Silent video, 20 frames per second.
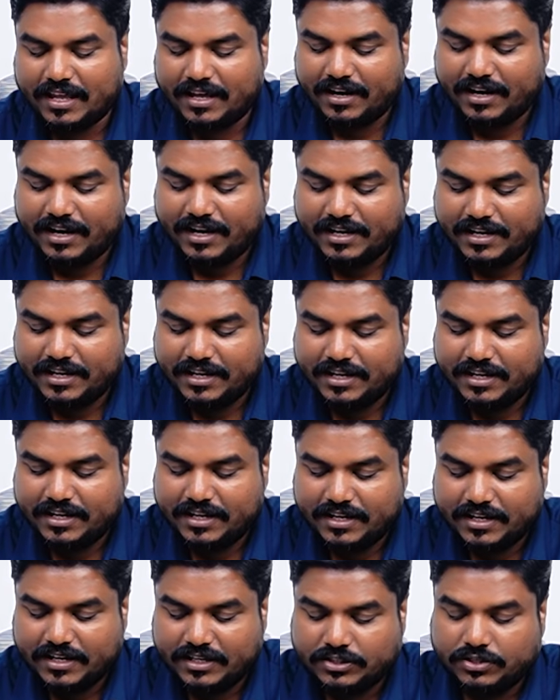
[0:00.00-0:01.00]
Right?
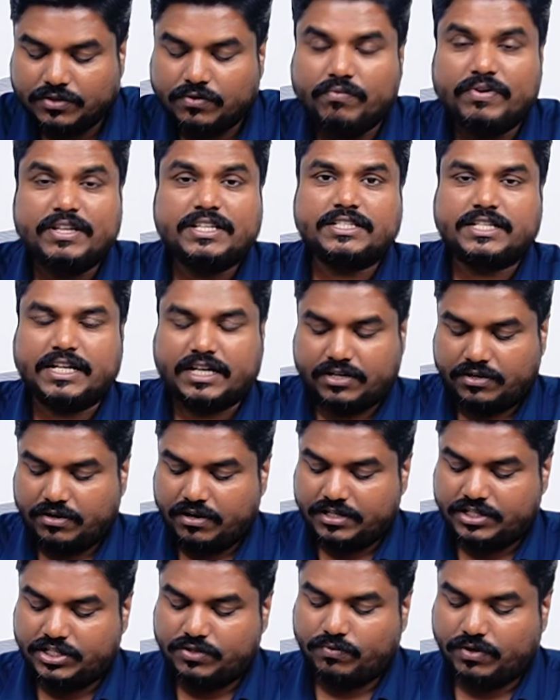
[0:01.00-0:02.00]
So which
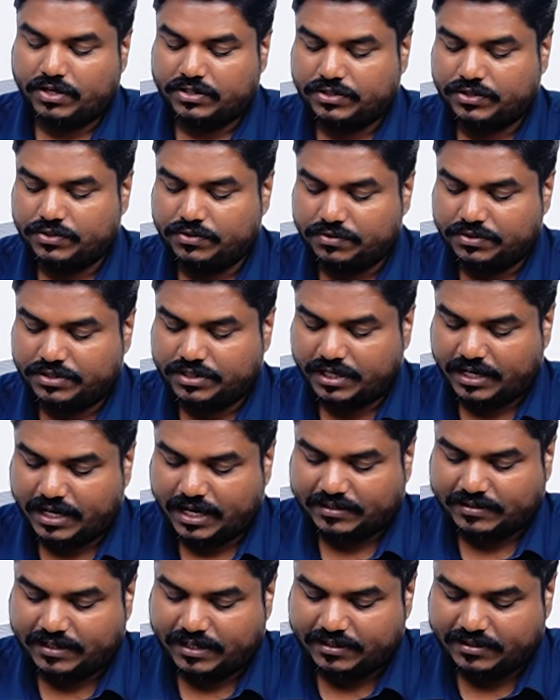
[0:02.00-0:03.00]
technology was used?
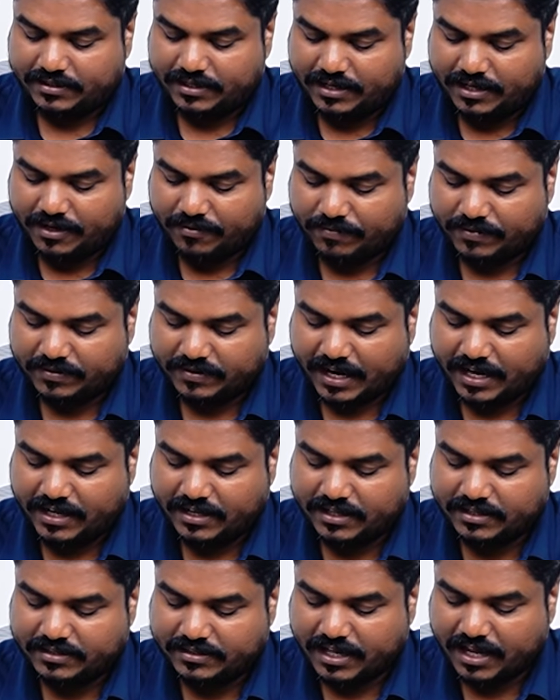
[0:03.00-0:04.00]
As I said,
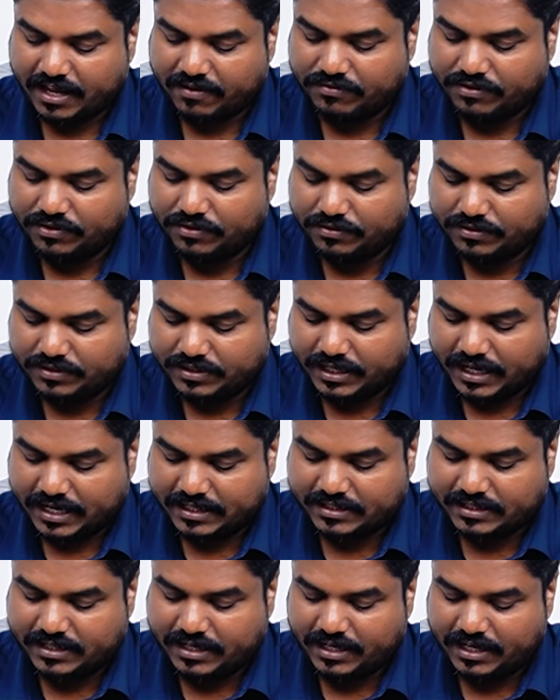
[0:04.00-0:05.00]
scientists have used
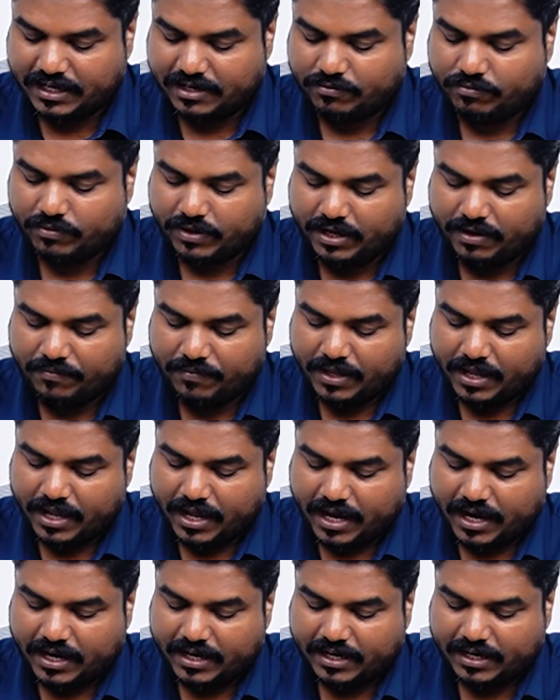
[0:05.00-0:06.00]

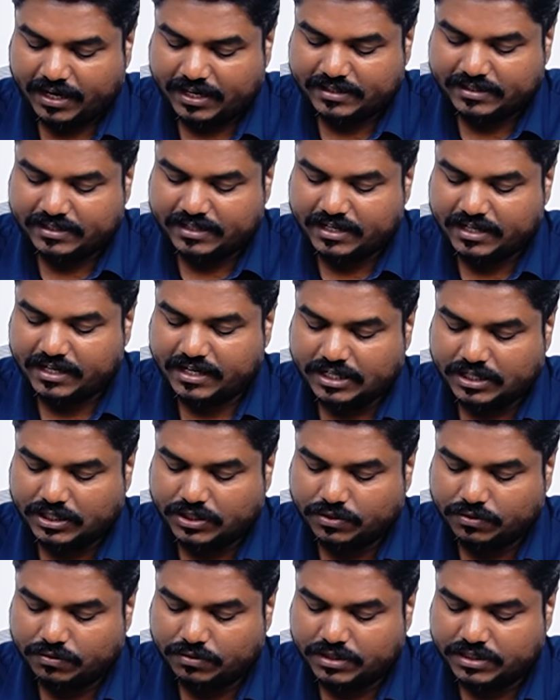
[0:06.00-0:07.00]
SDN1 and
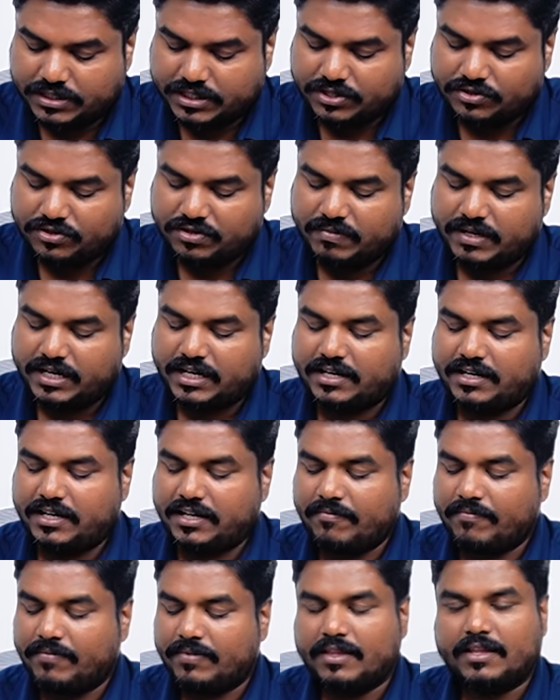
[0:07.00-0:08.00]
SDN2 genome
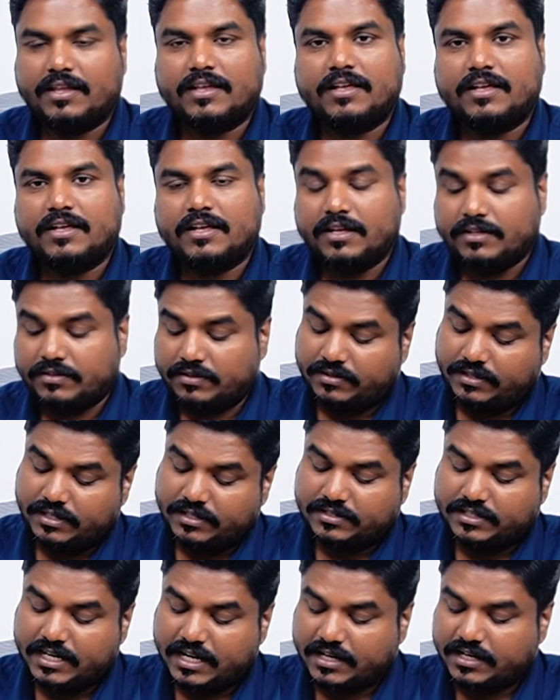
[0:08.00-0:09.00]
editing. So
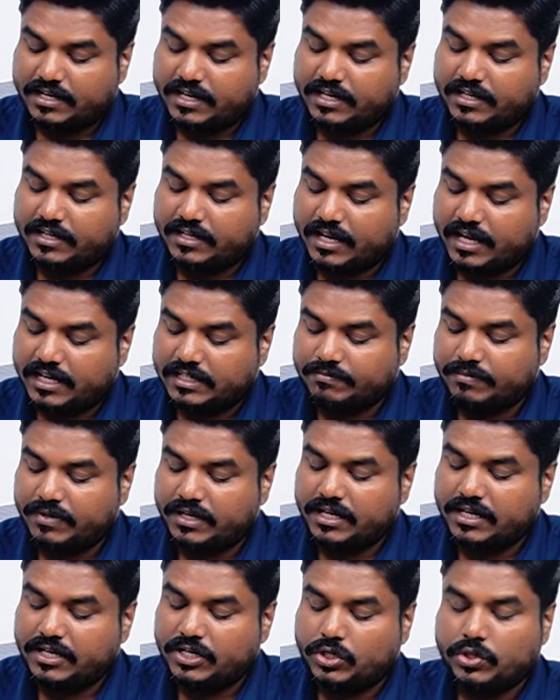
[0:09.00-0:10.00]
this technique has
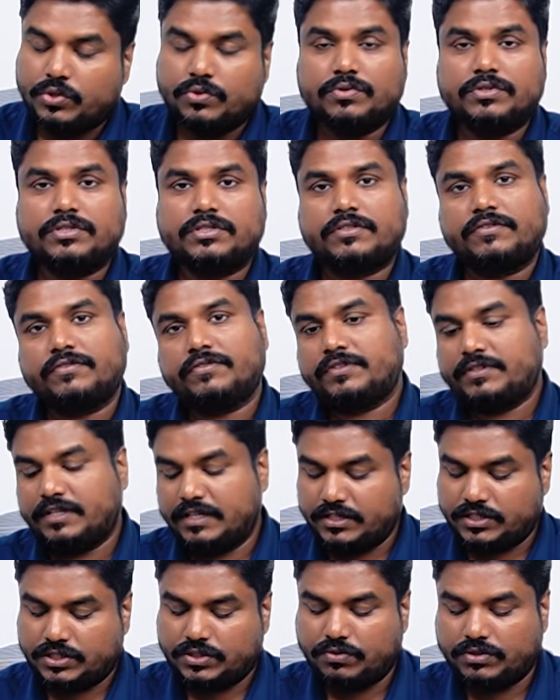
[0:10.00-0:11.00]
been in use
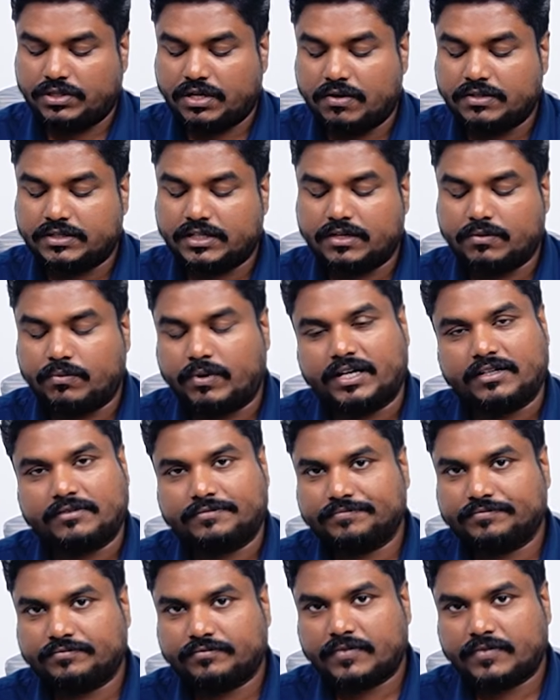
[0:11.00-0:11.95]
since 2001.